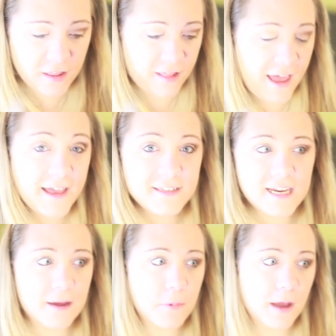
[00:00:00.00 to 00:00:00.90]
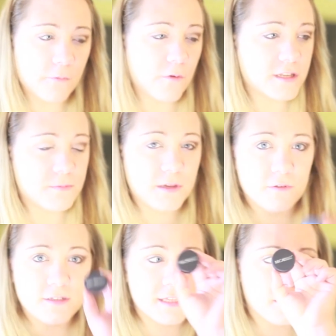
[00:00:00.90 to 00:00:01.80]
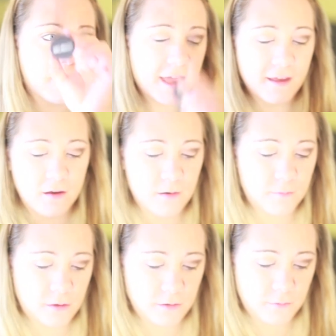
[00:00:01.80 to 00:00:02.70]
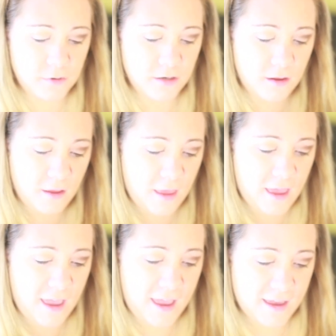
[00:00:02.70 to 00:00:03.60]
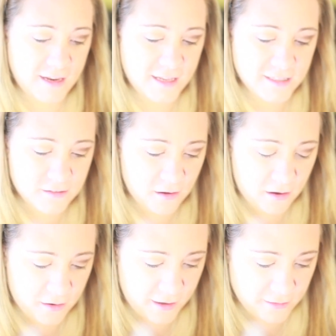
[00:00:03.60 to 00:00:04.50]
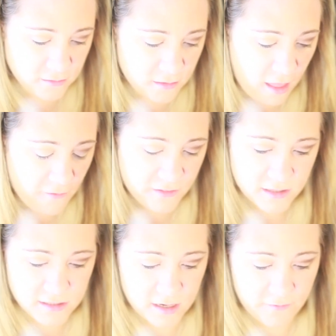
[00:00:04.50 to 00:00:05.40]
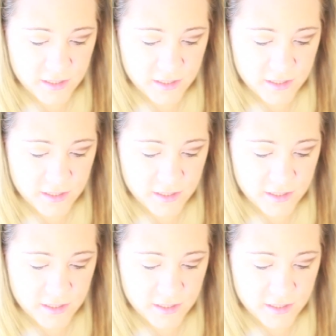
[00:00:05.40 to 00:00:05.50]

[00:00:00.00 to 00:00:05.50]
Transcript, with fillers: the last step, I'm going to be using the Mica Beauty one, and it's, oh, I love this stuff.